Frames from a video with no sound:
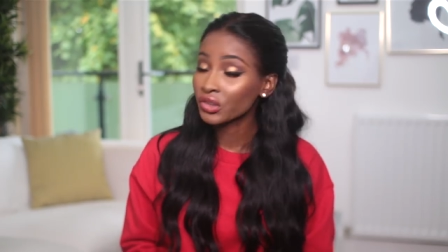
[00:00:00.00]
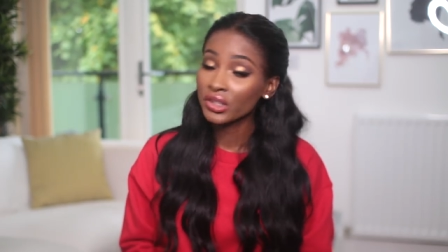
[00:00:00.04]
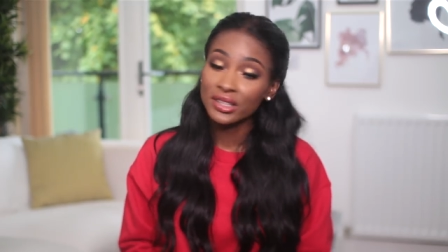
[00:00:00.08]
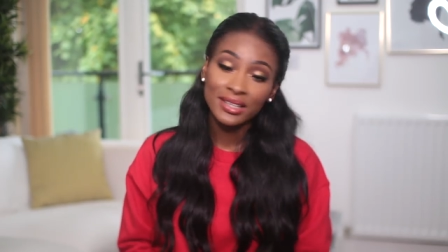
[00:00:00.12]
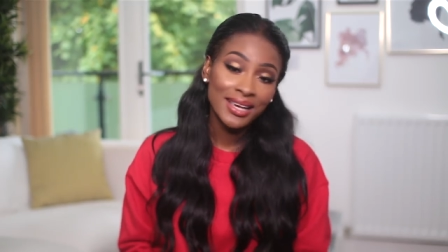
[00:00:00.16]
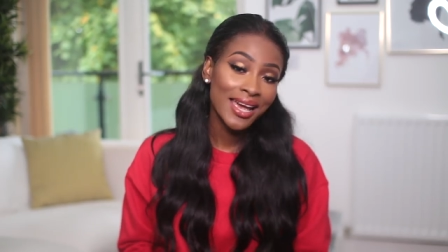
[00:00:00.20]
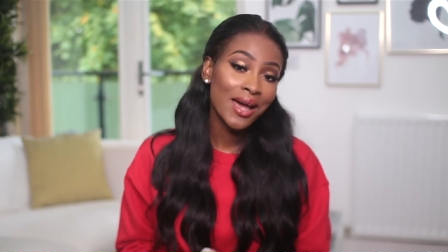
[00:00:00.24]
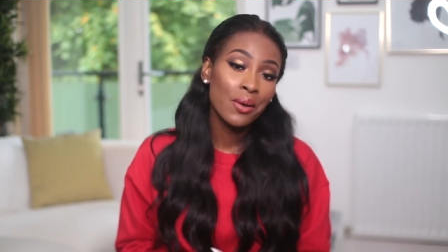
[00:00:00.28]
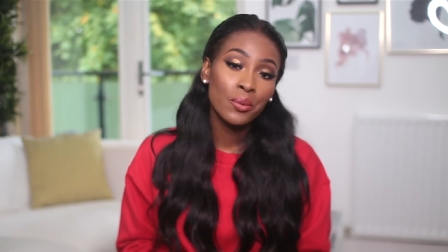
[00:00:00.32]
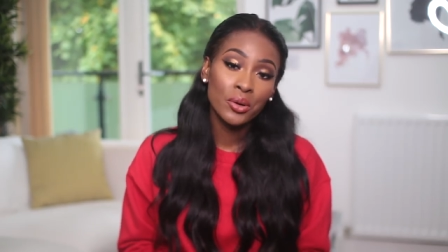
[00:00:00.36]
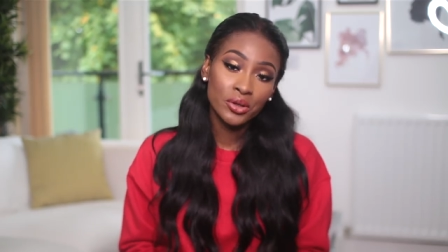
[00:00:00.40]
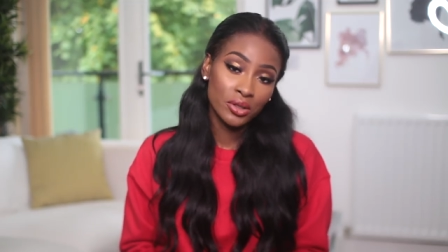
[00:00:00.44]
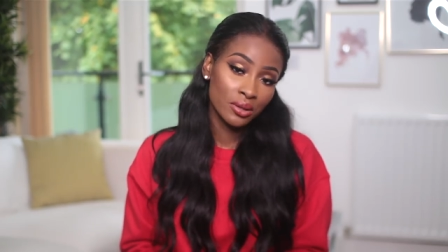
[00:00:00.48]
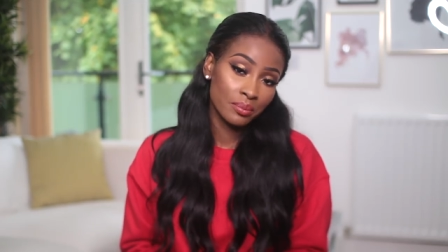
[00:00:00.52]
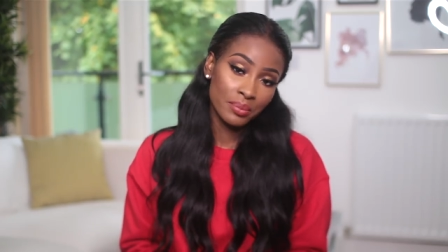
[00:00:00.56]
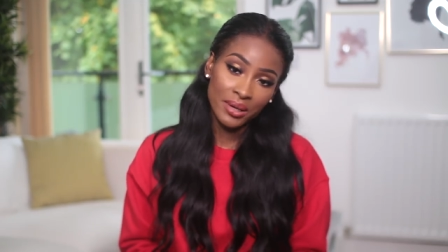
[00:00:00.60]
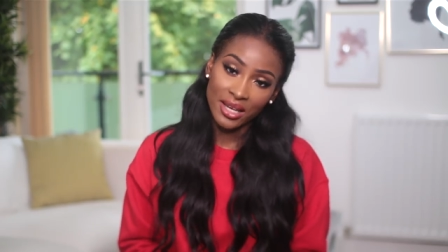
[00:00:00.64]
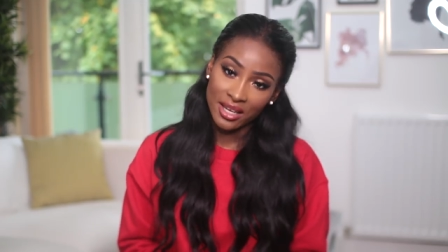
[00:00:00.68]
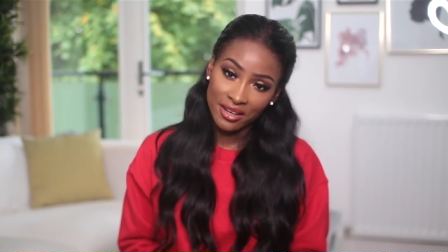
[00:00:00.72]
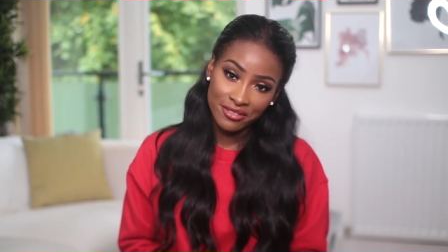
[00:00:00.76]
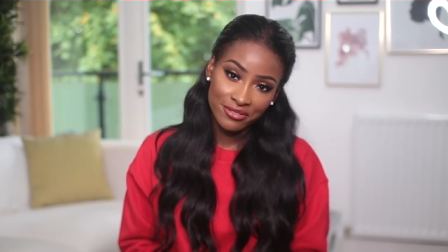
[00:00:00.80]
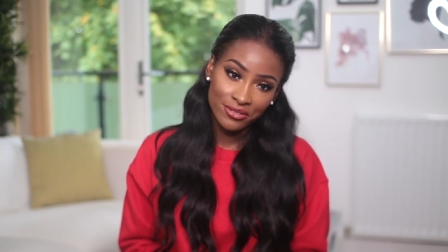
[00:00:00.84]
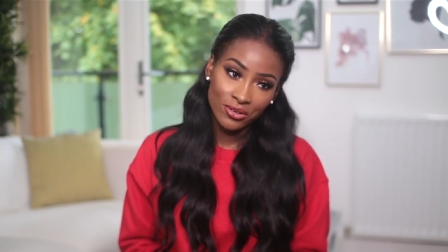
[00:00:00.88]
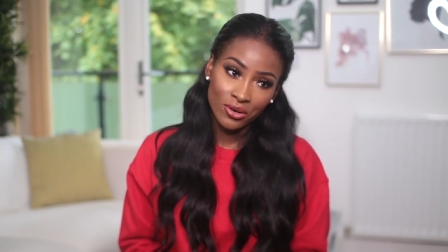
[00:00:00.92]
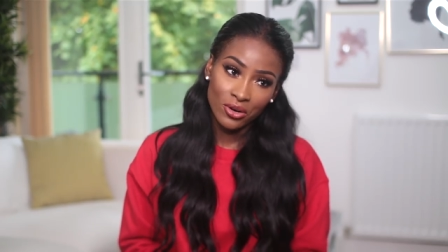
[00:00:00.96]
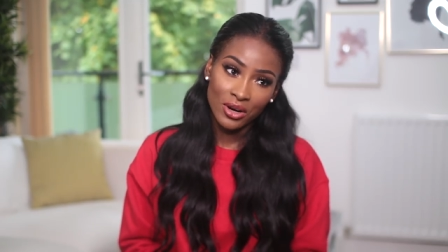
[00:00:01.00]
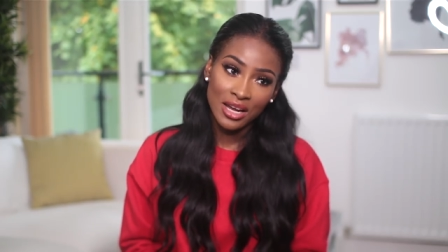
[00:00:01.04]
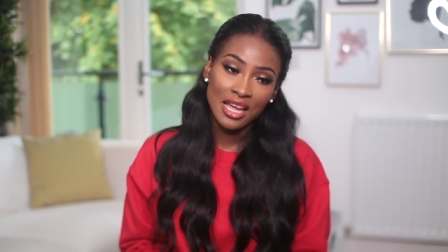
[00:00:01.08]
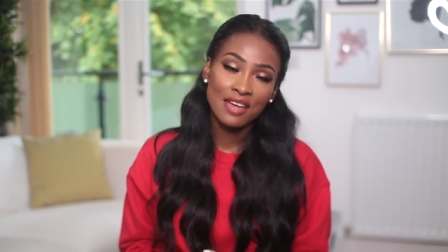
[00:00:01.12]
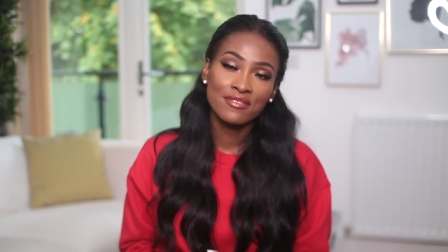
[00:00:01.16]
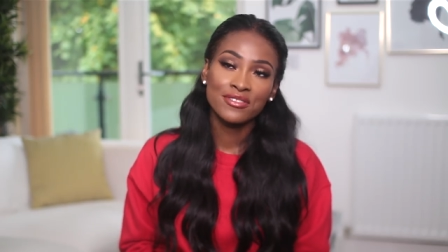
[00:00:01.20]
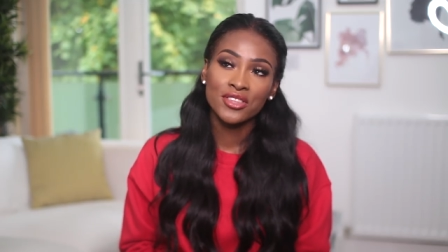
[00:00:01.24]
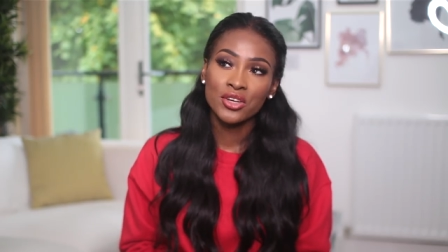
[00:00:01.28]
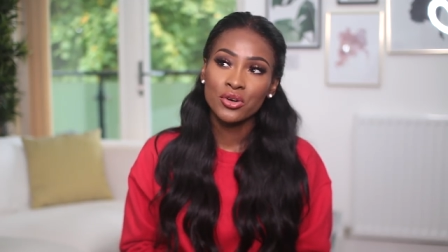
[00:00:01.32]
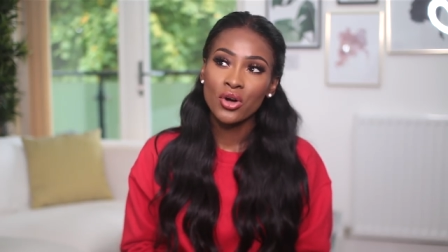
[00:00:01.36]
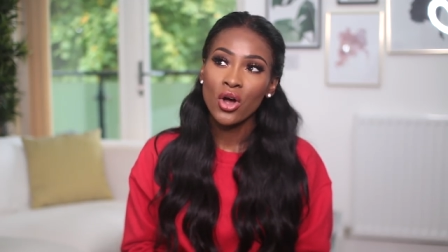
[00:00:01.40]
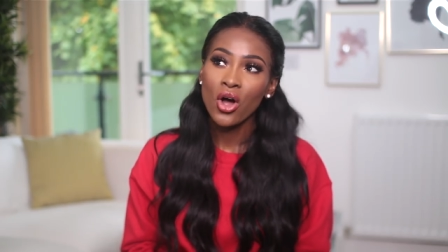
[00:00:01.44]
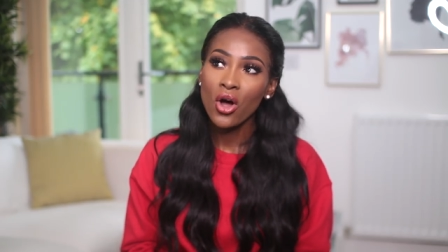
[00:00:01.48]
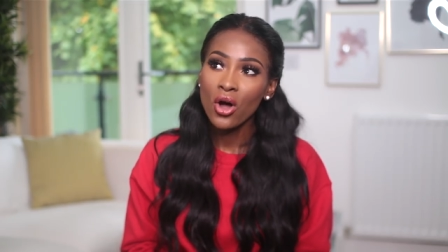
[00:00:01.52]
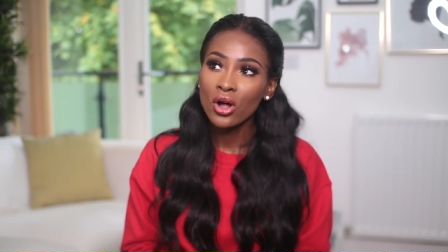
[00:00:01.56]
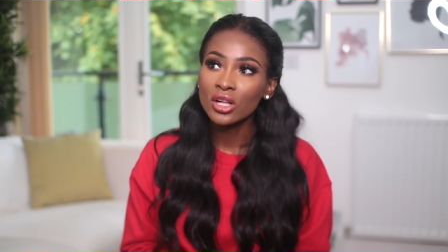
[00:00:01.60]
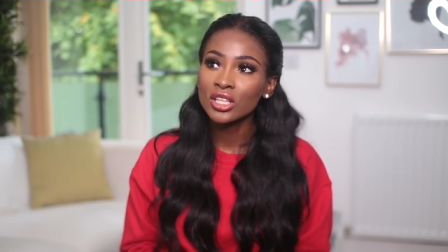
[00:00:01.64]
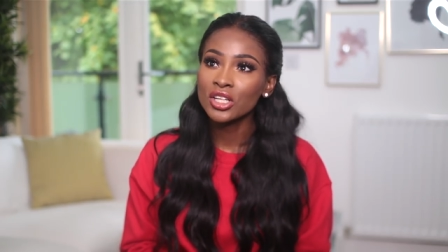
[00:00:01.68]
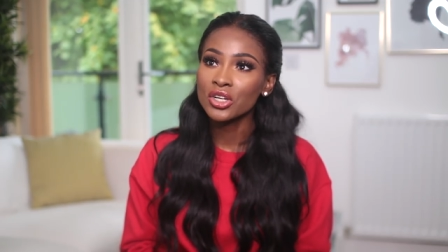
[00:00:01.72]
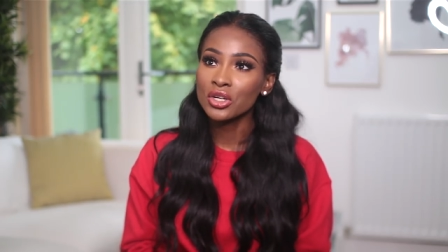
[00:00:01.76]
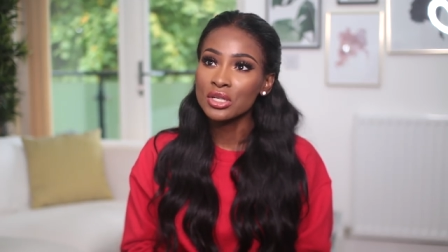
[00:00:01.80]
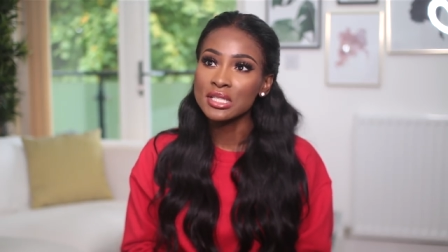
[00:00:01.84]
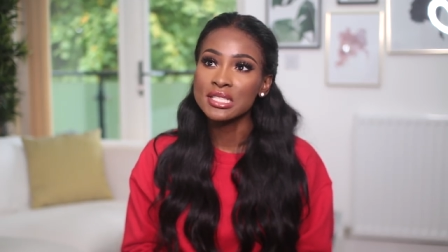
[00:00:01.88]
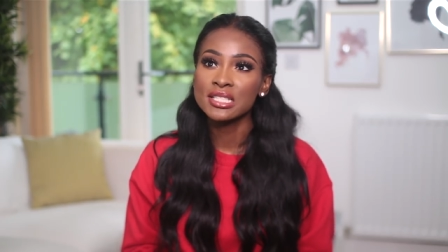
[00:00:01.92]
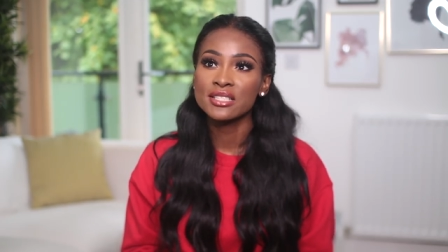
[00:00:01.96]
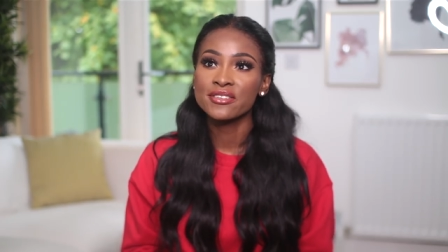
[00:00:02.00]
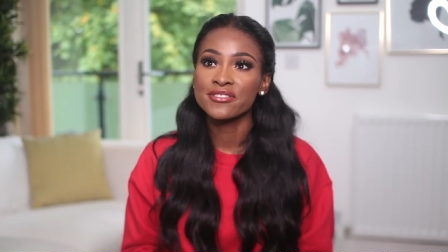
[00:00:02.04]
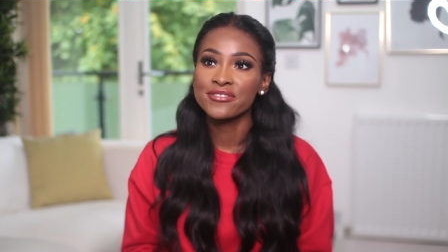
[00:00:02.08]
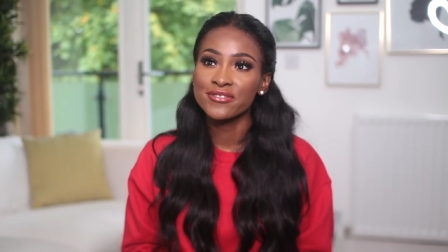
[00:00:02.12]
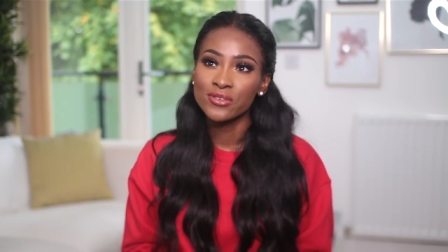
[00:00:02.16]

You get what you pay for. If they're all under